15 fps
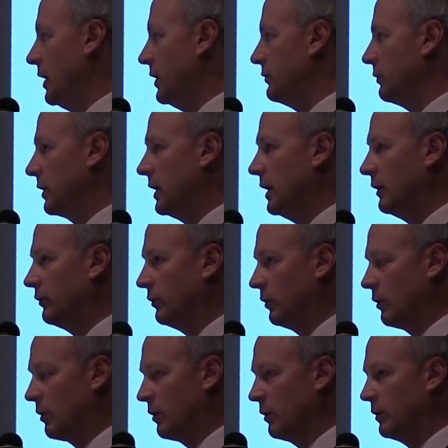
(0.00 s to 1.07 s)
change what kids
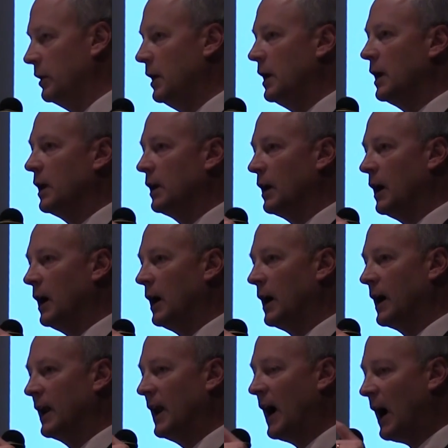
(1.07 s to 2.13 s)
learn
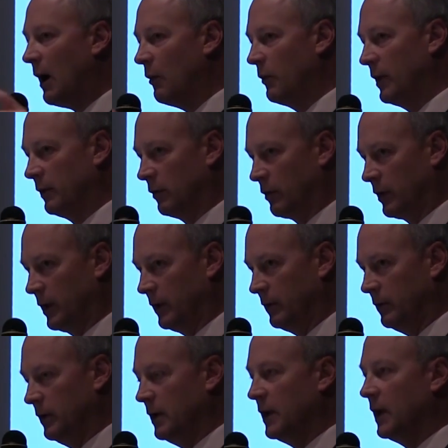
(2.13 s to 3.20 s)
and how they learn
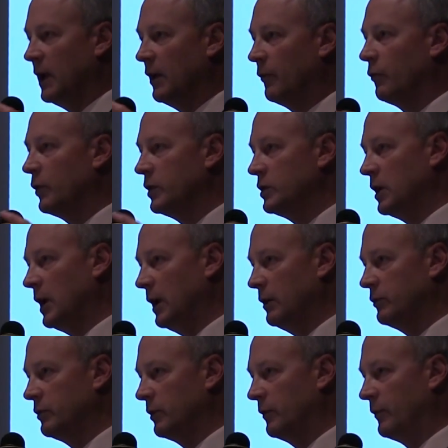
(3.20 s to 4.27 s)
it if we
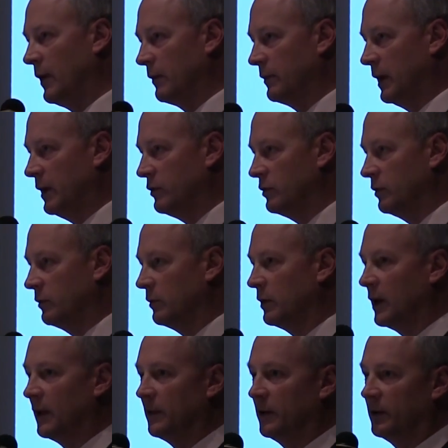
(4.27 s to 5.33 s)
change the foundation
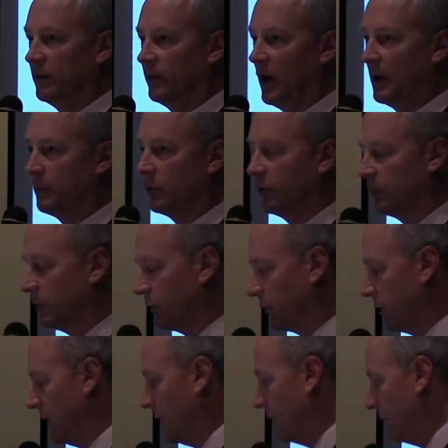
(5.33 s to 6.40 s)
and the design
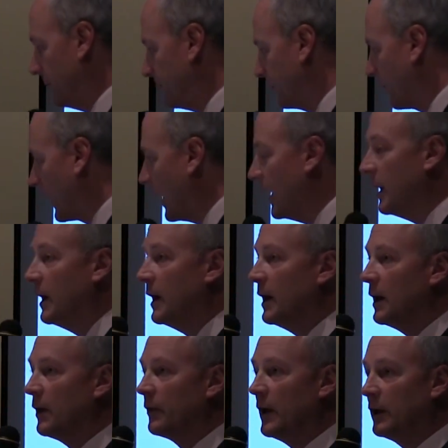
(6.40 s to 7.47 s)
principles we have.
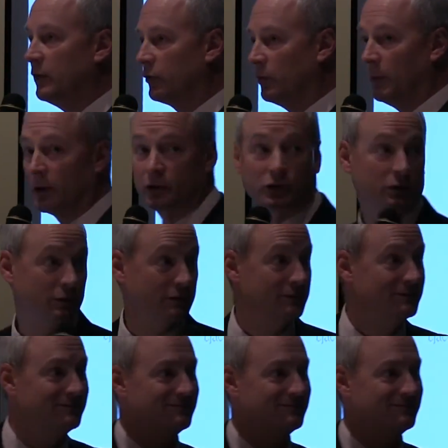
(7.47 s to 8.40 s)
Thank you so much.